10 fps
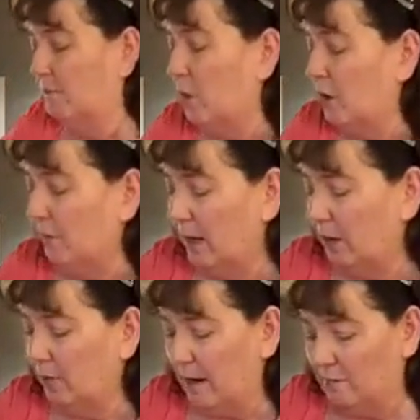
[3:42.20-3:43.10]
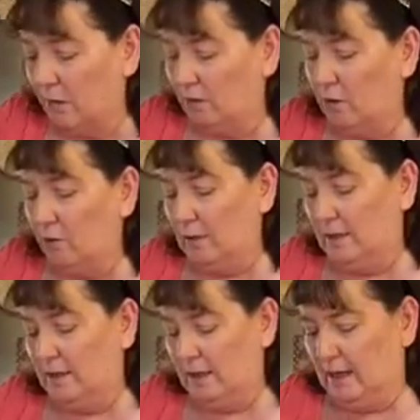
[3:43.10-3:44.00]
mom and grandmother
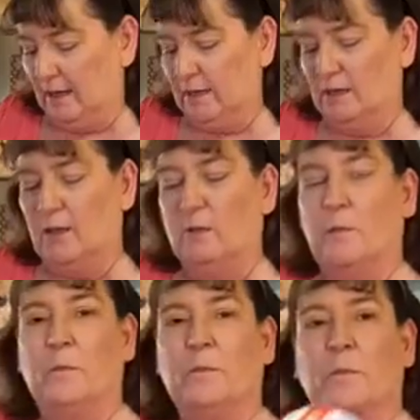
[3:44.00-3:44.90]
always did it. So